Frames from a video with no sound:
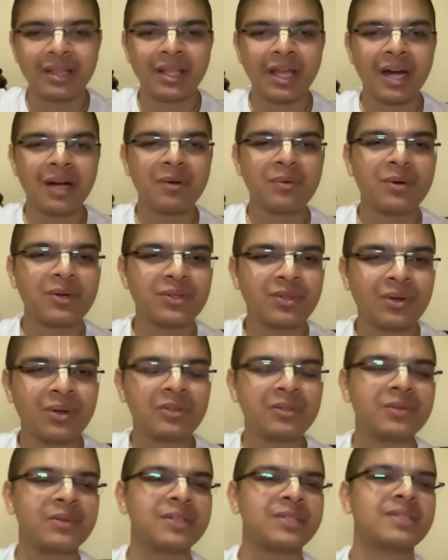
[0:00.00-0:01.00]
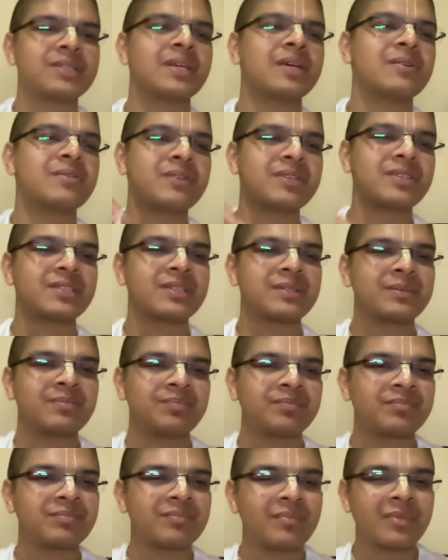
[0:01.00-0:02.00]
That was also his service.
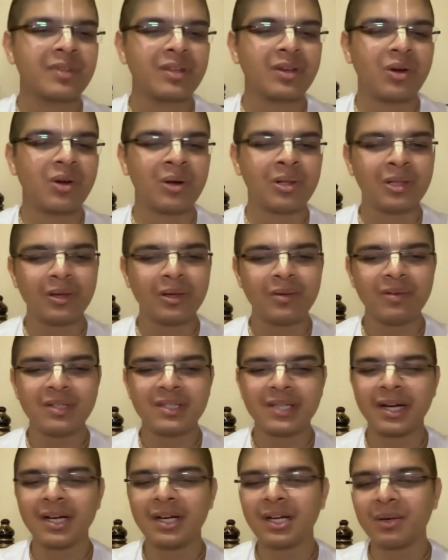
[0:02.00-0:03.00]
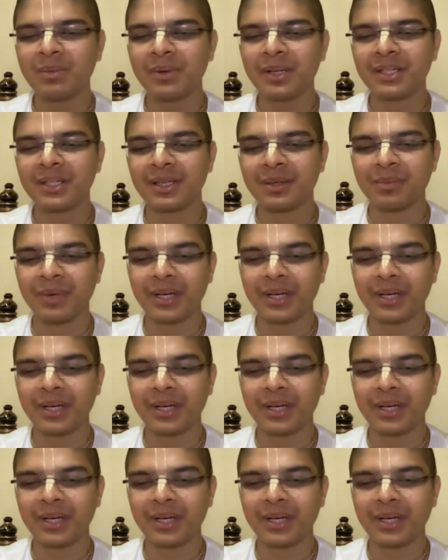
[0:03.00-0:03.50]
Although he was elder brother,